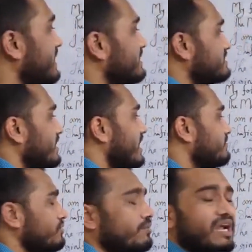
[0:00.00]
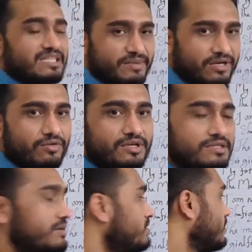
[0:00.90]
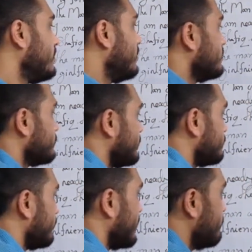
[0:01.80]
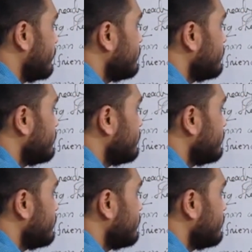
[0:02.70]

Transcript: man is died from unexpected reason, so that's why we have